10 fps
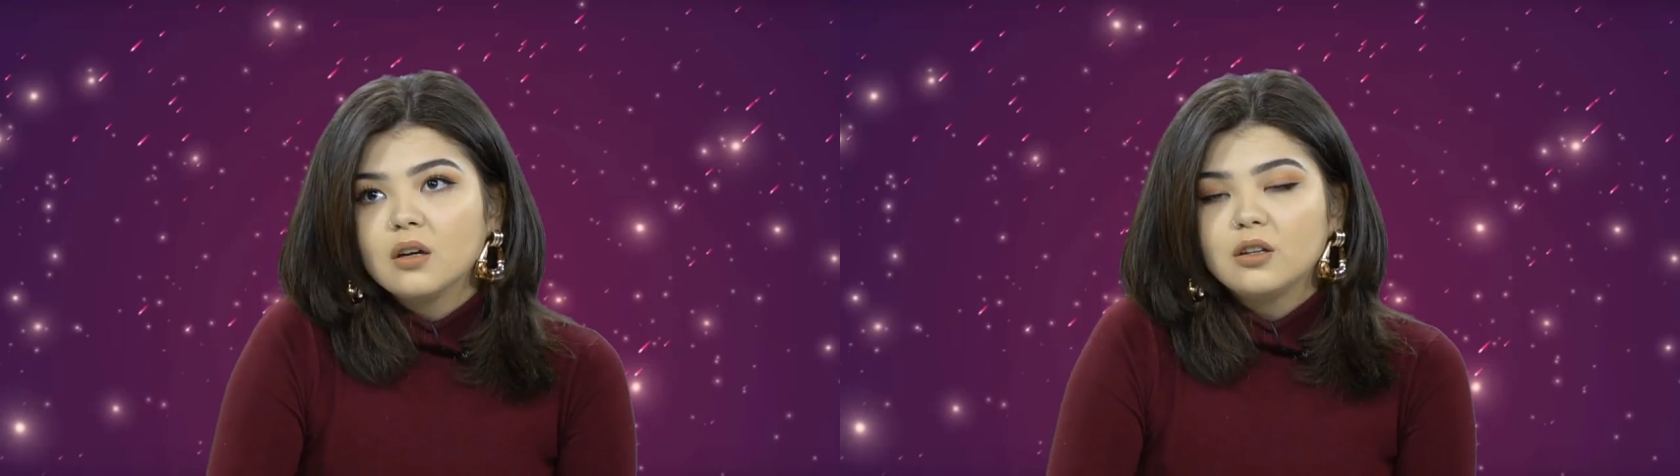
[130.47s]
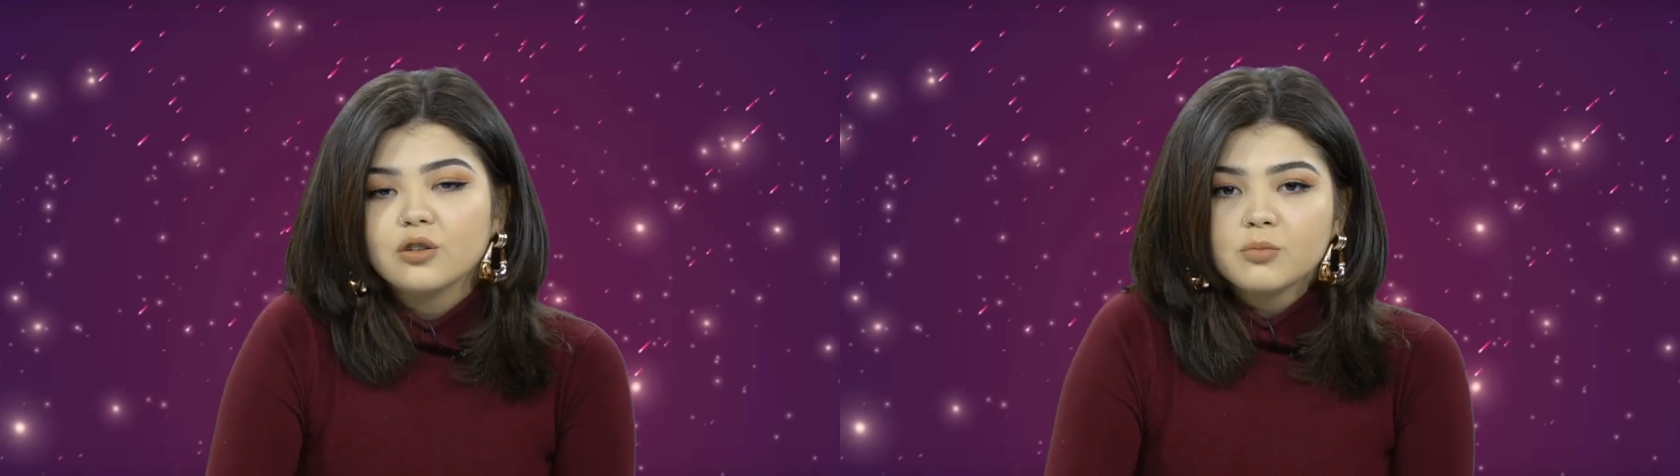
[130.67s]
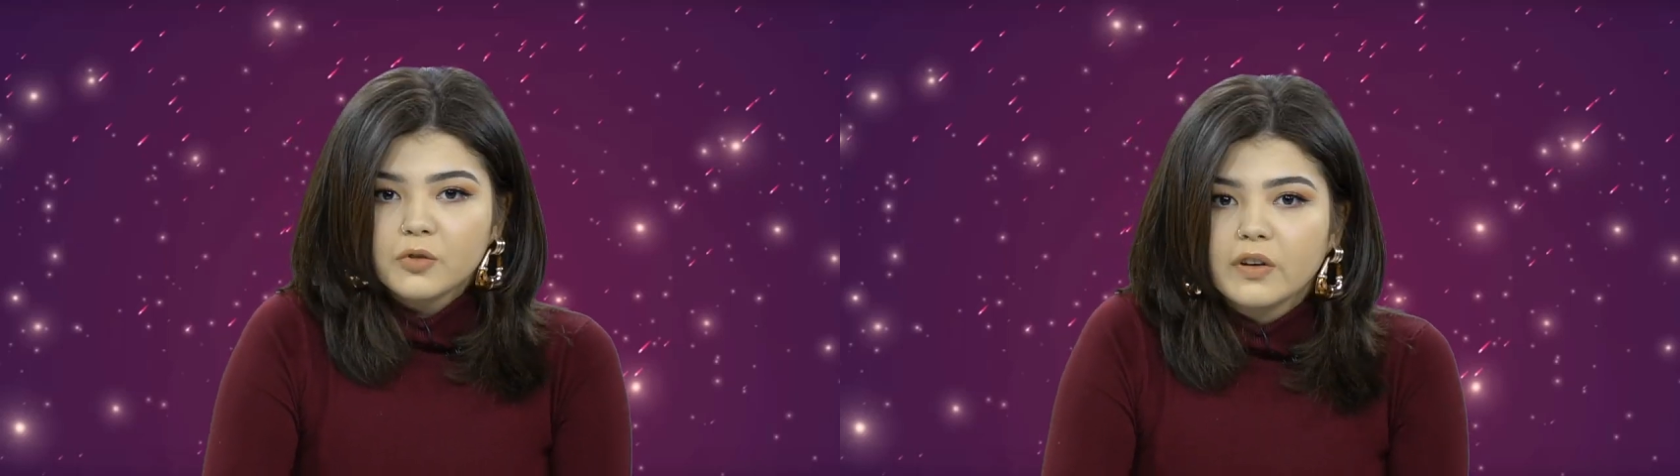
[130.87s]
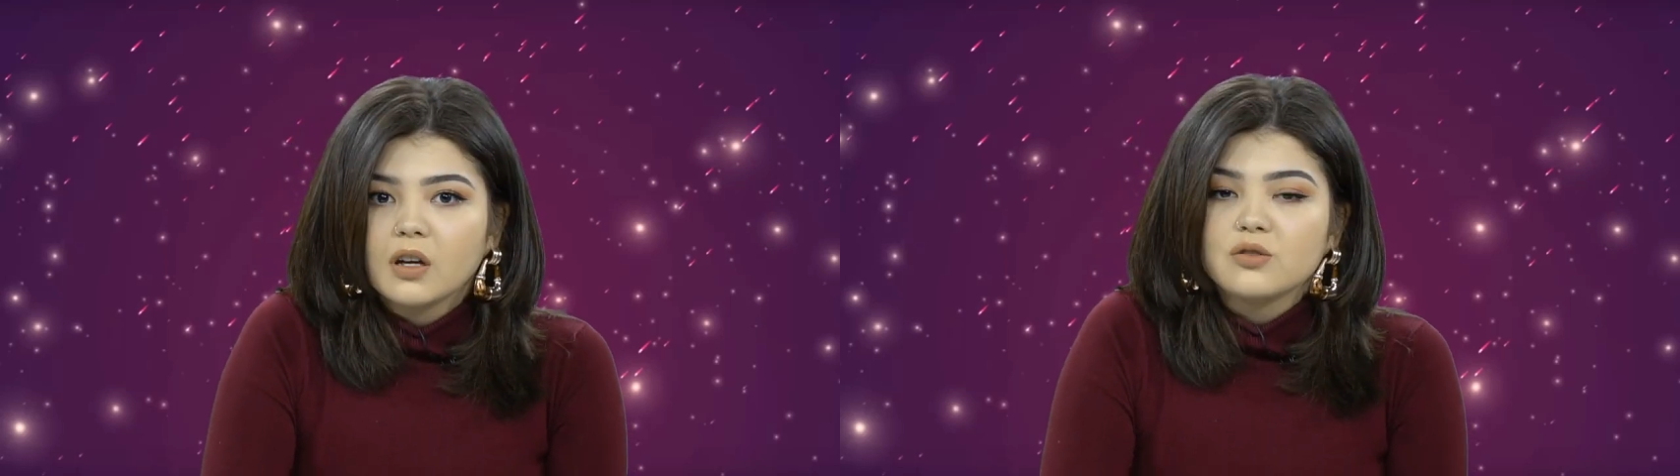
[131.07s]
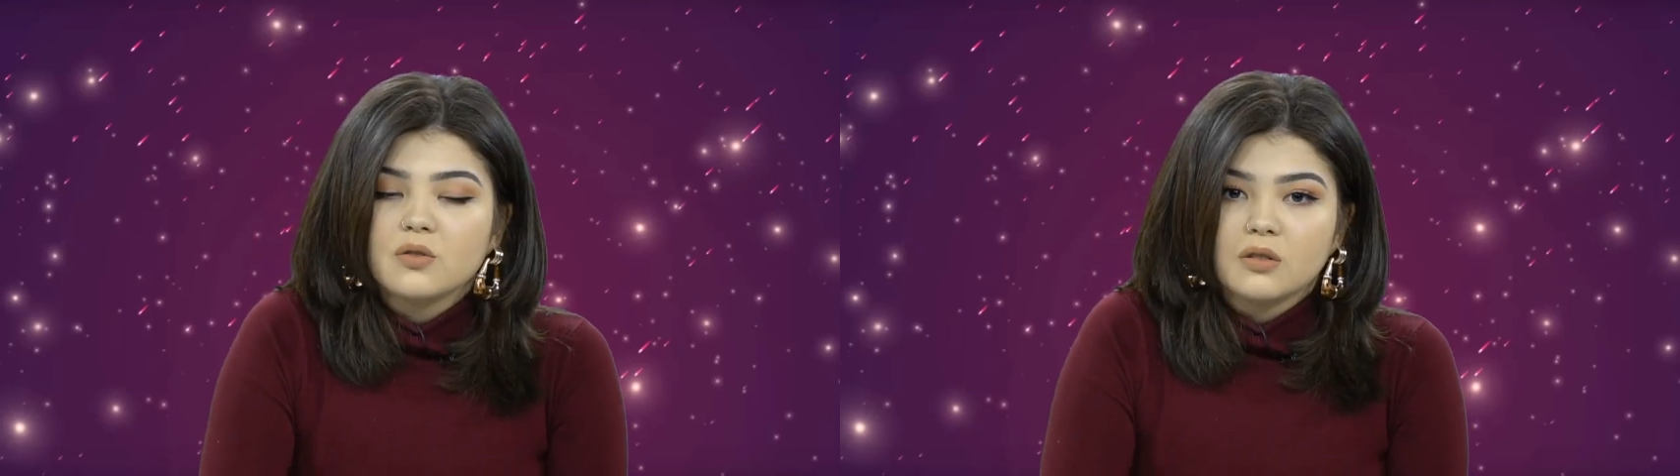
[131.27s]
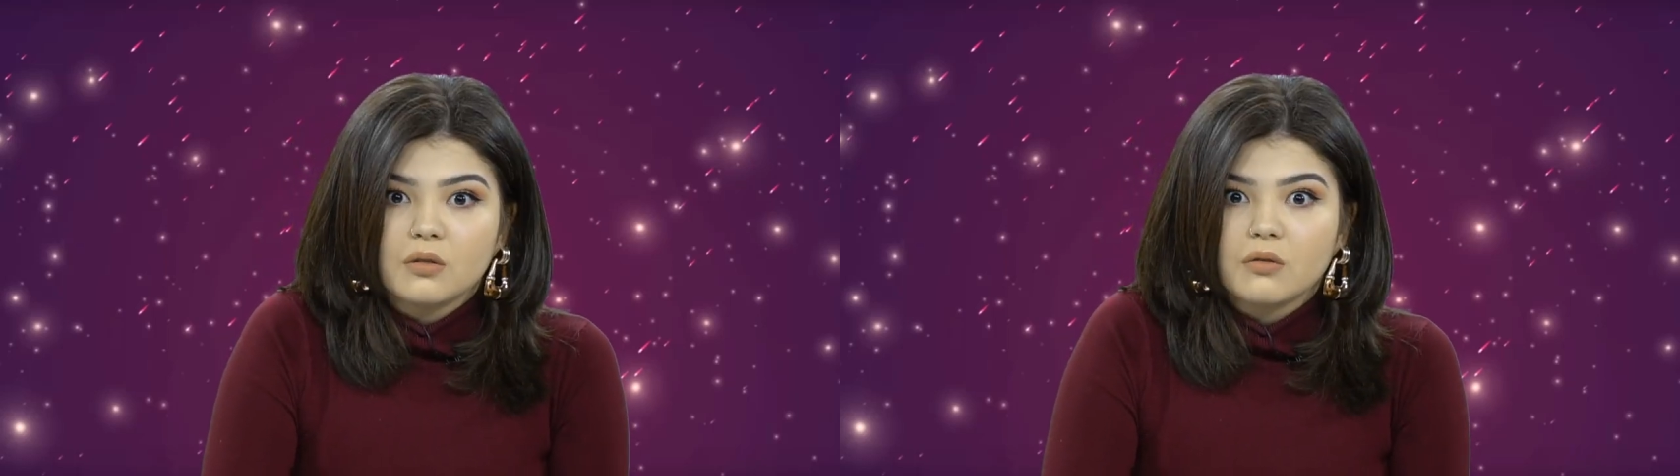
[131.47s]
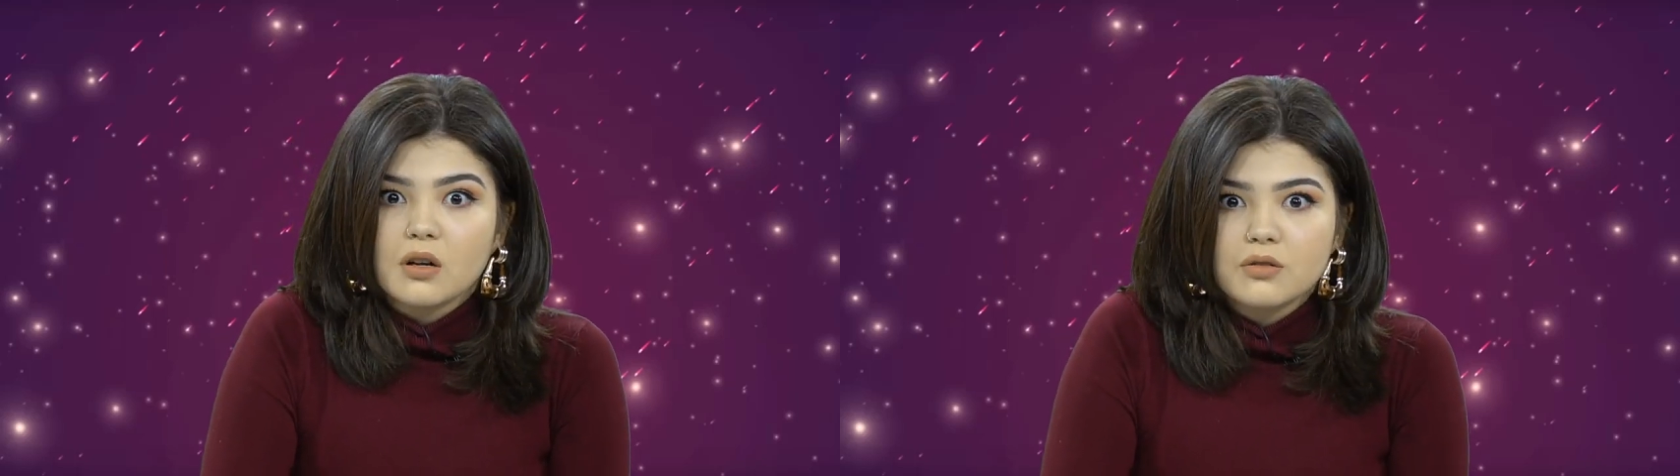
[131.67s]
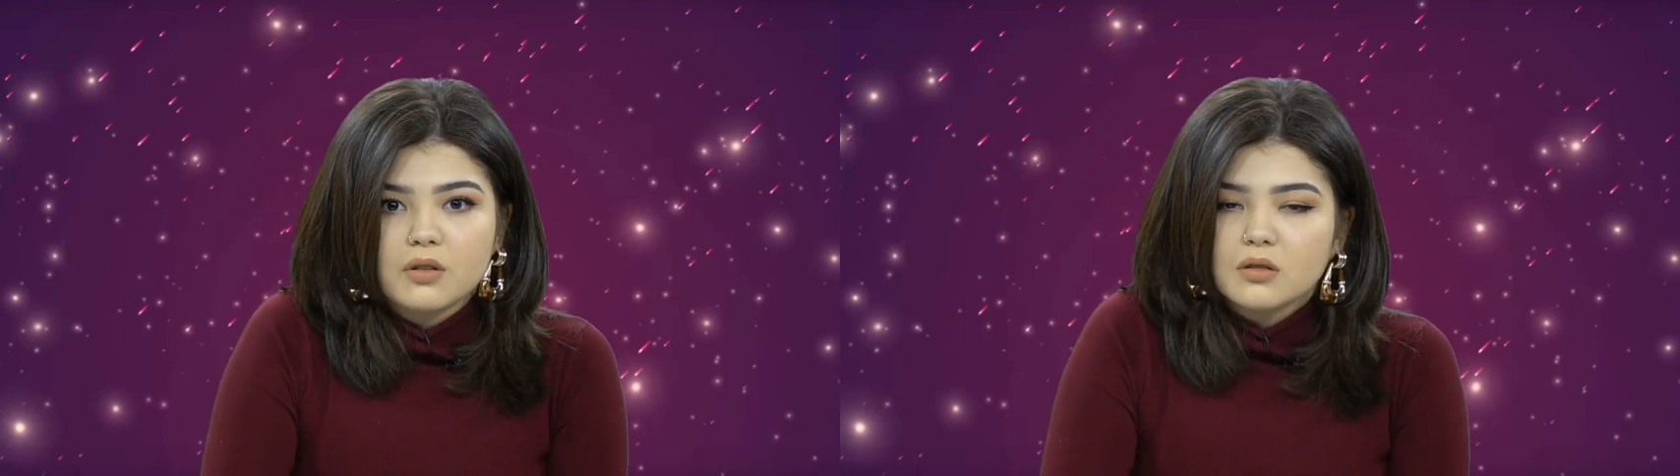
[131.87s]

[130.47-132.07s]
you're moving to a new country,